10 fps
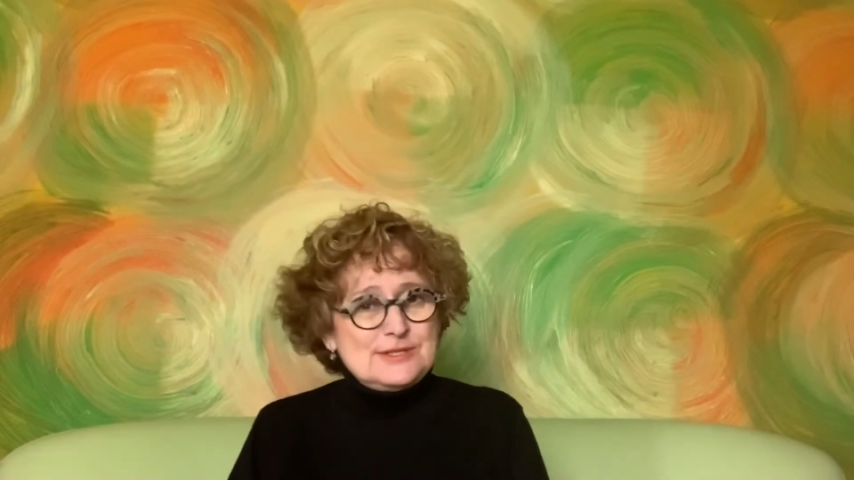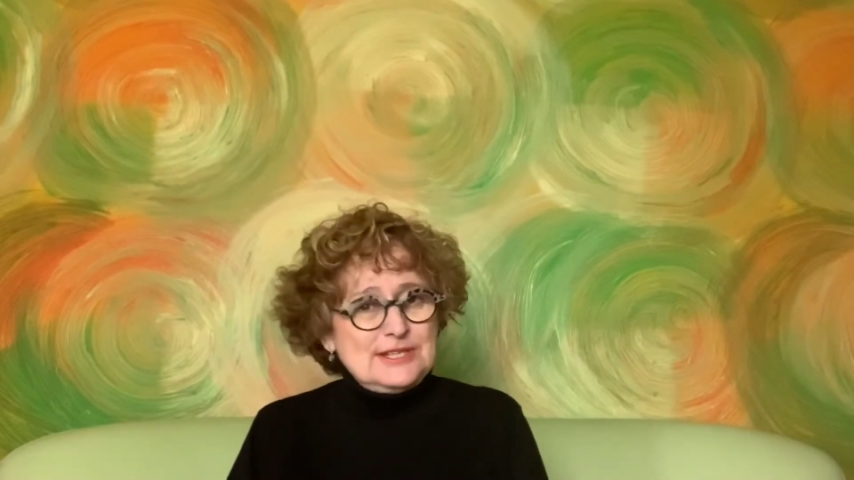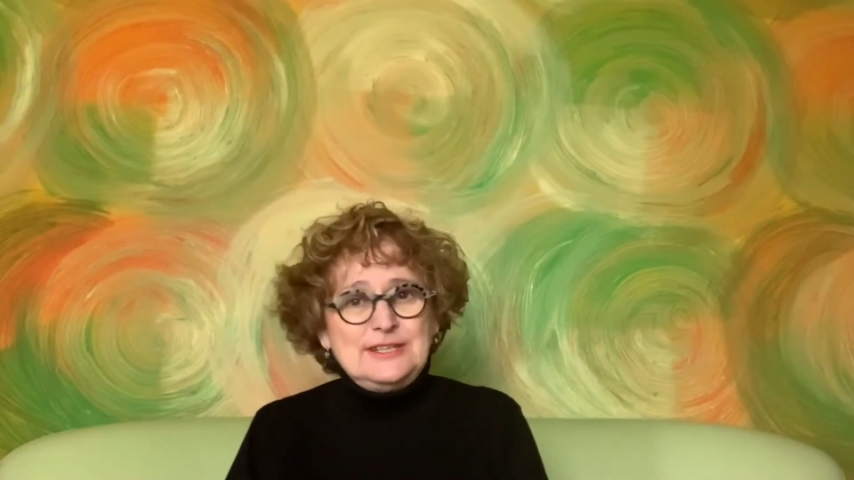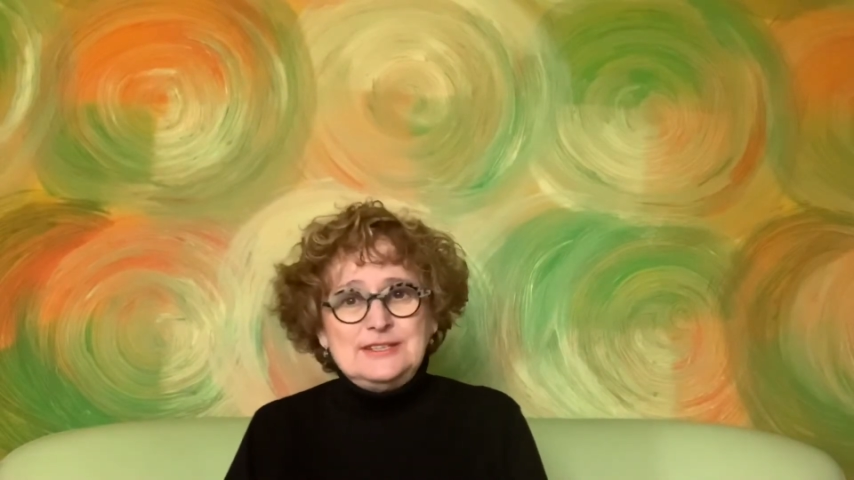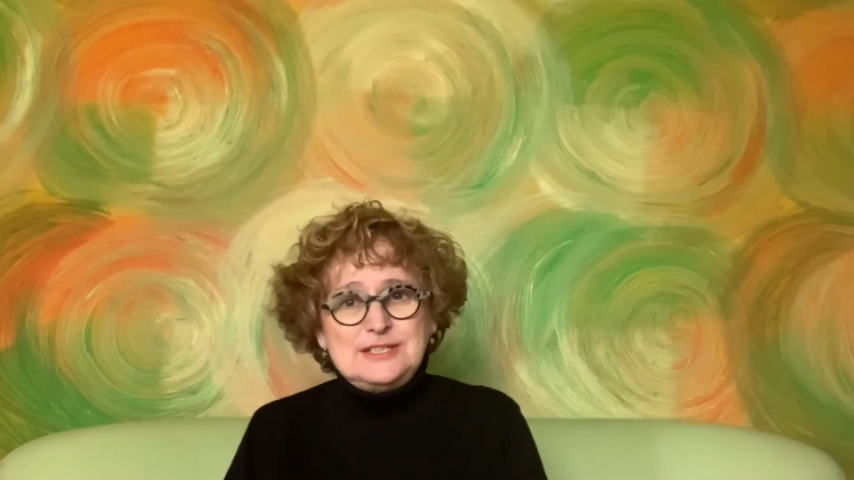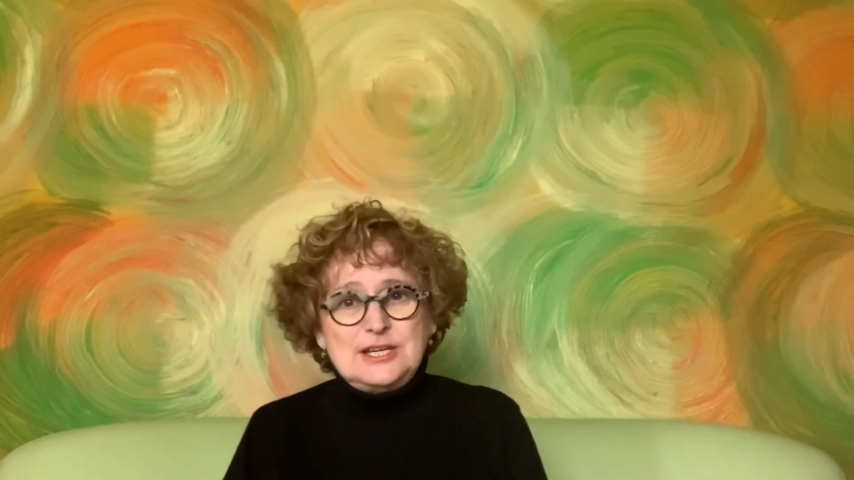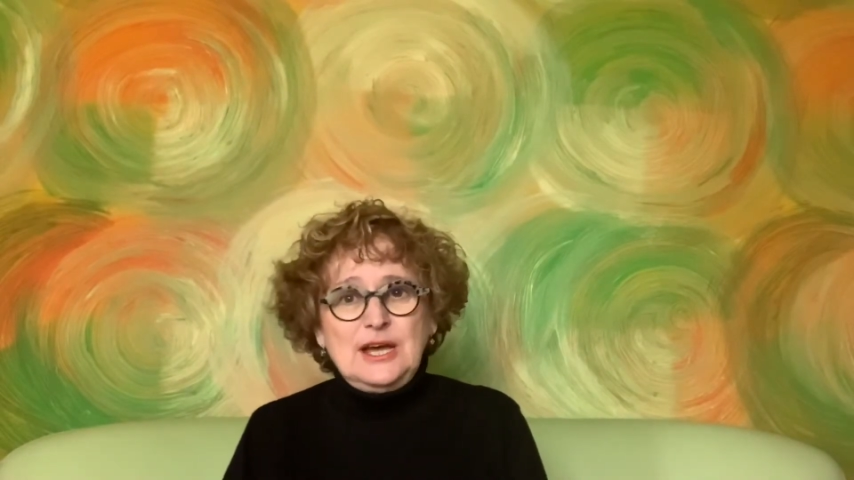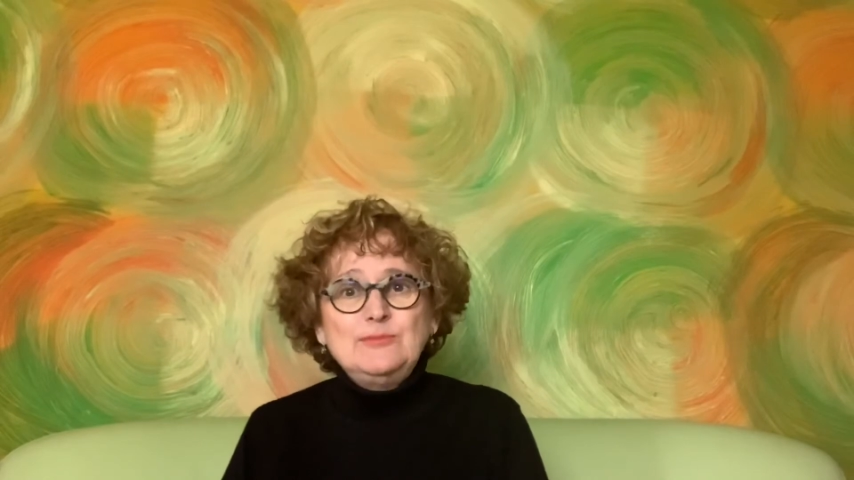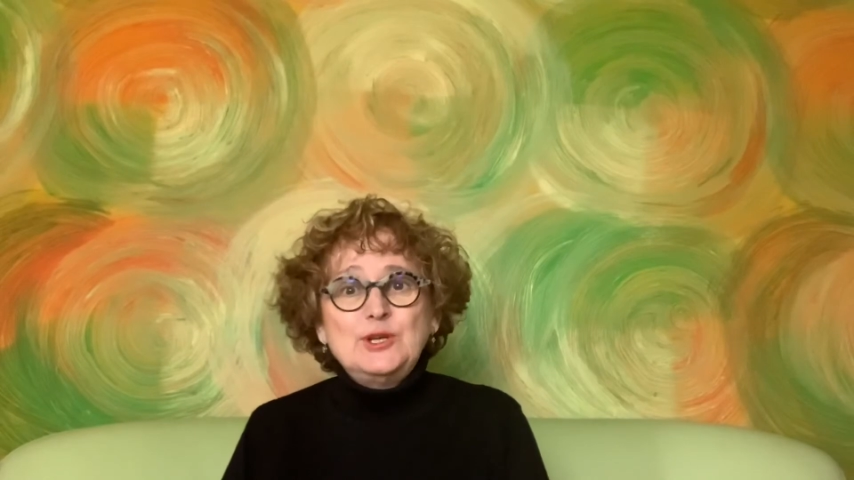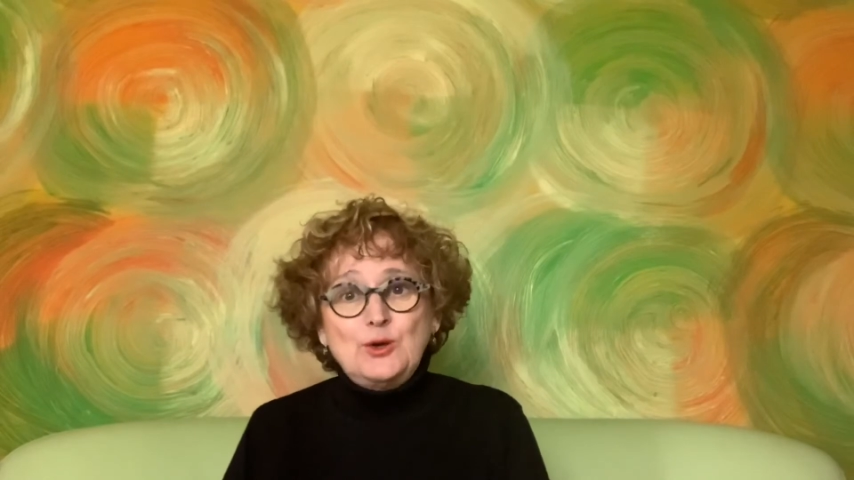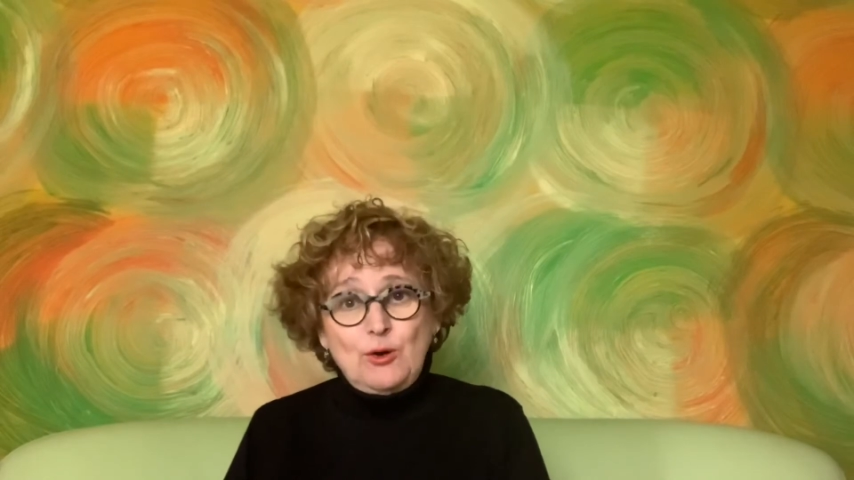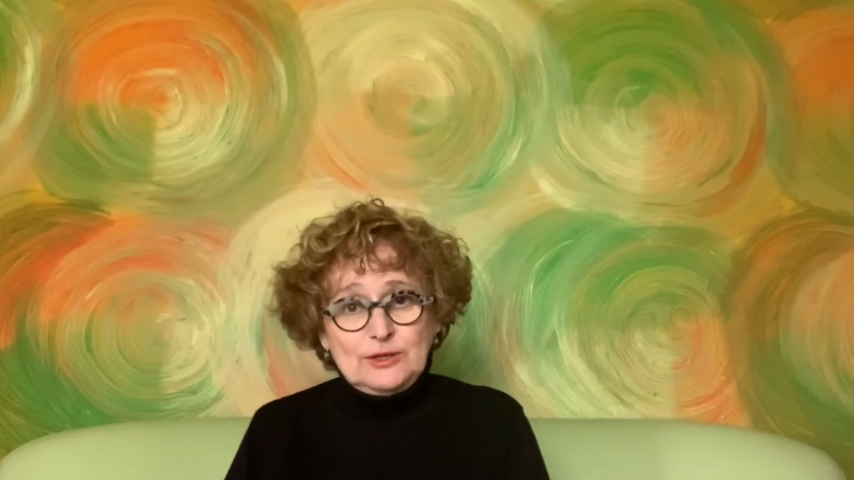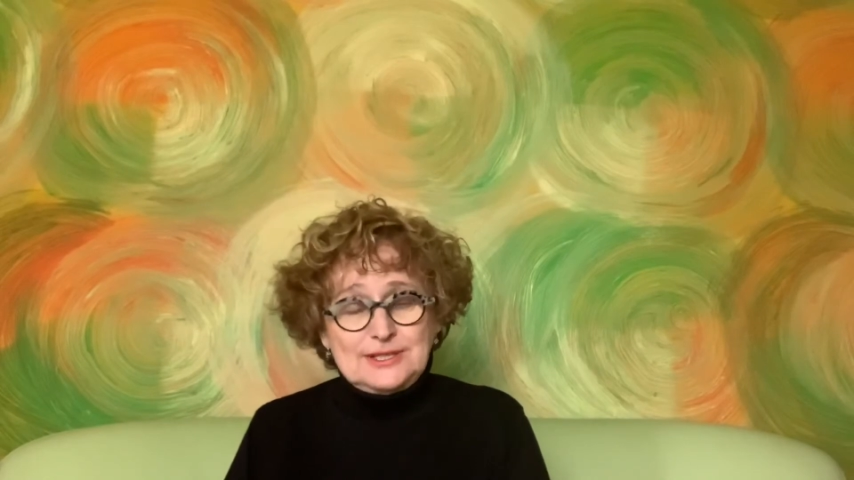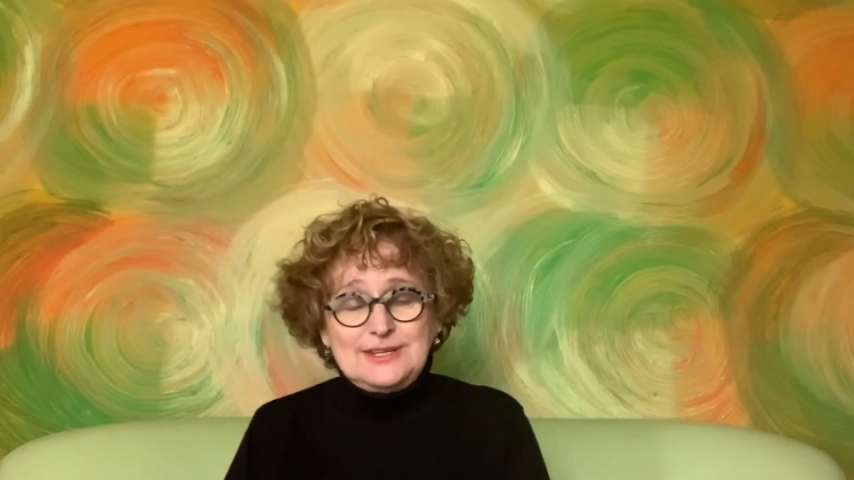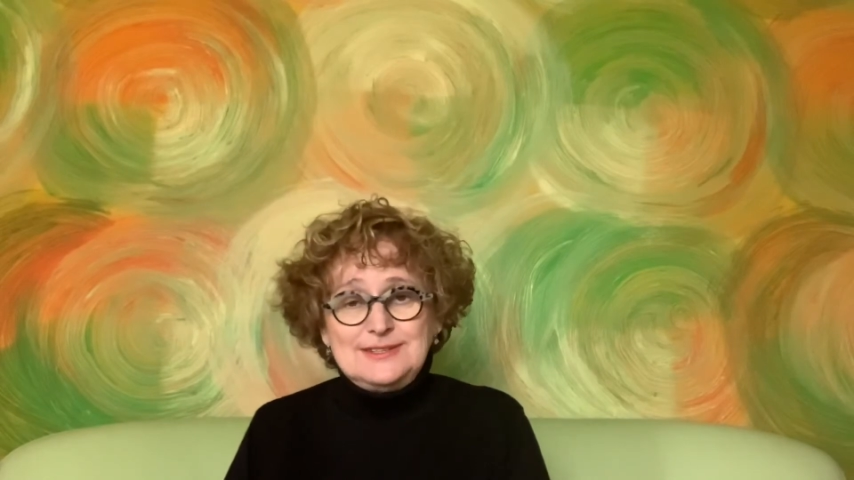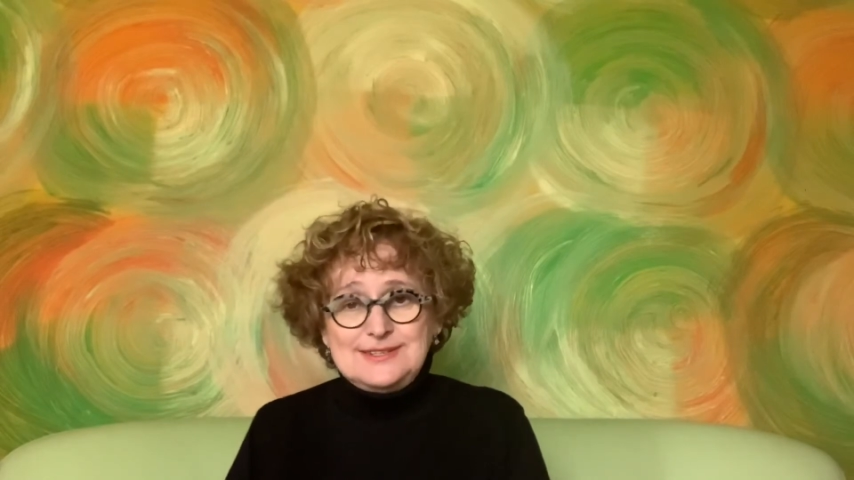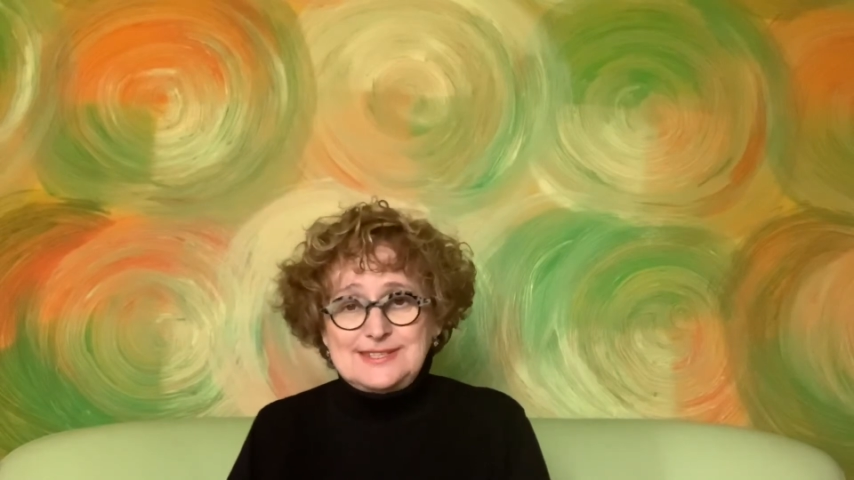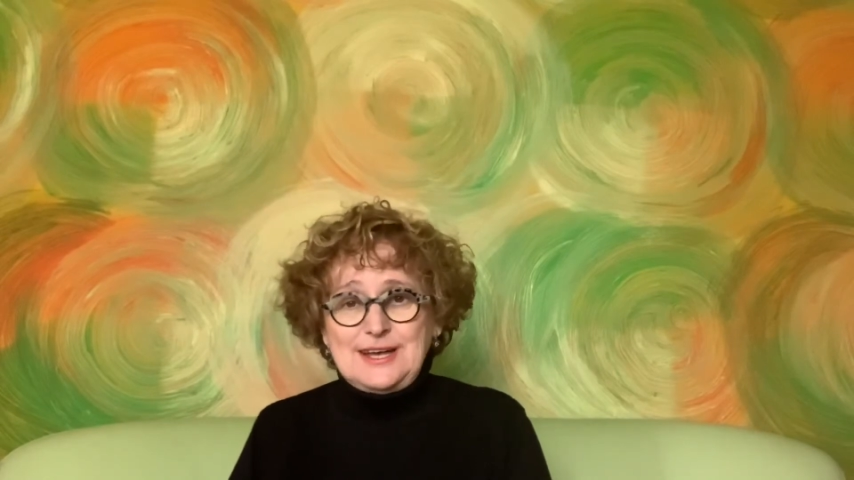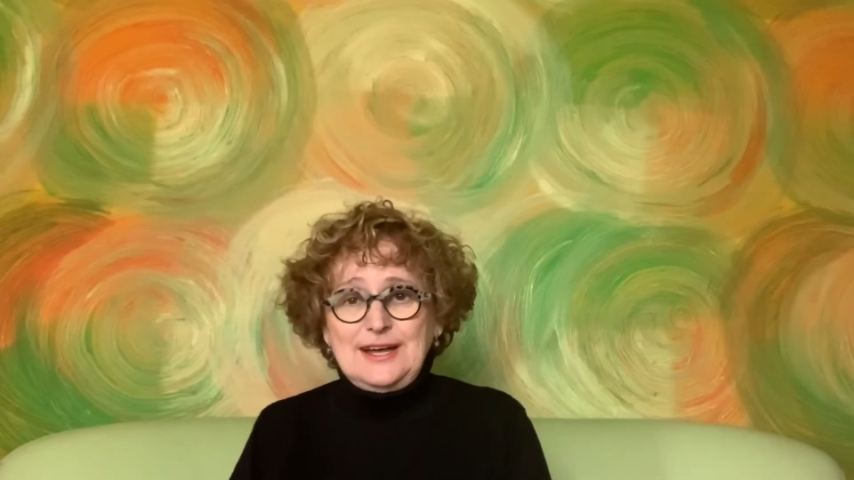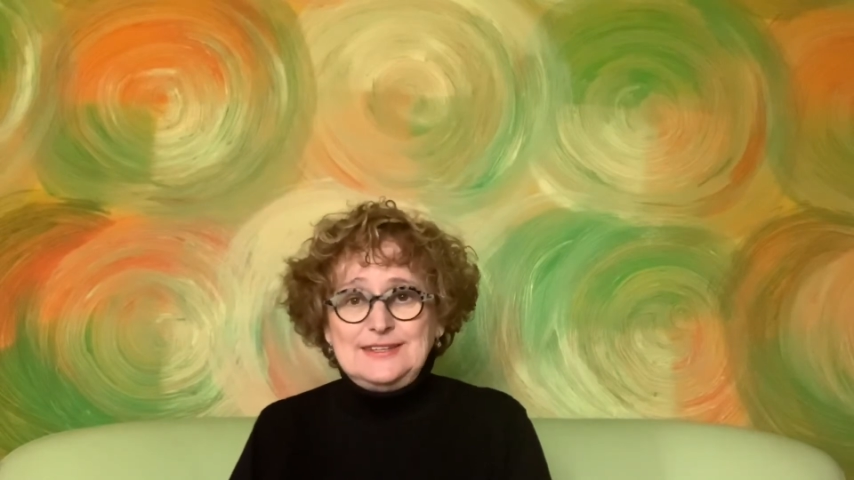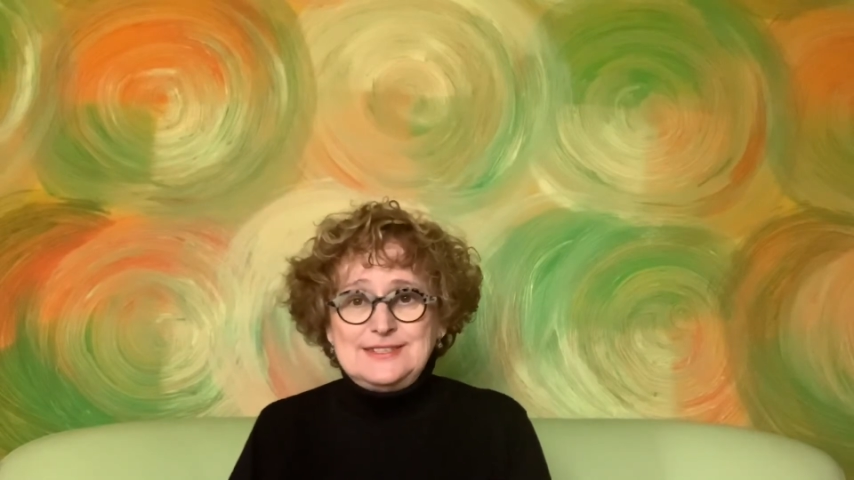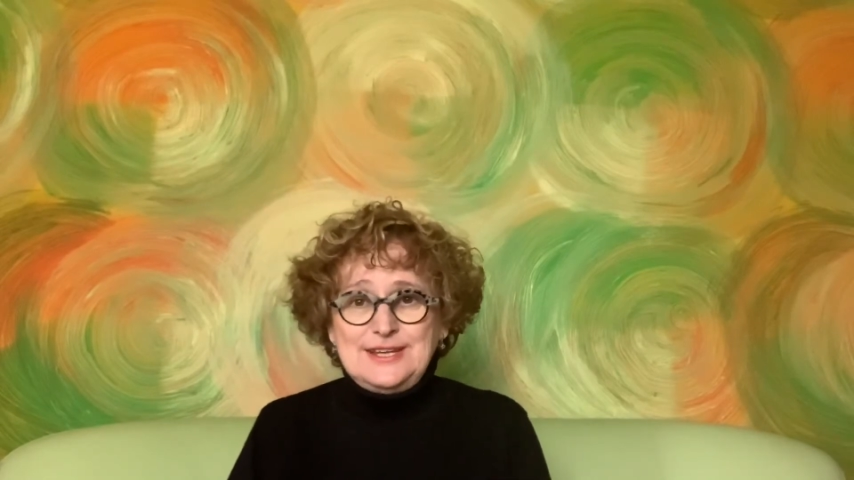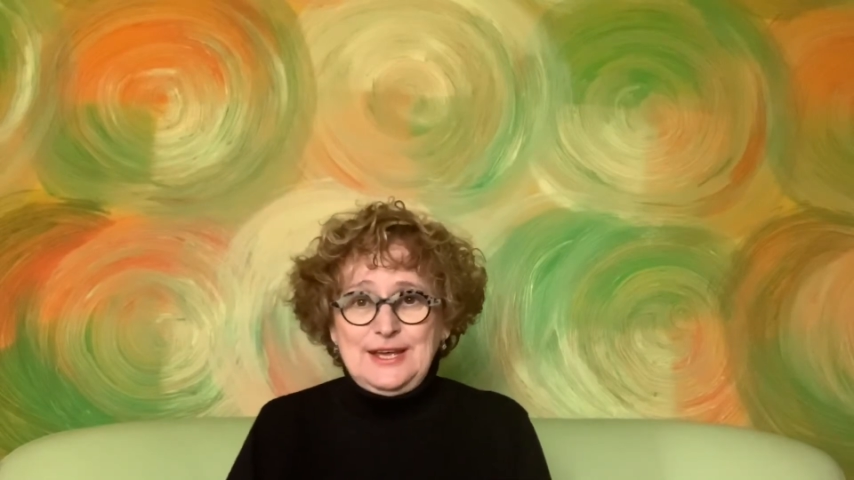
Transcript: at any time, the court can decide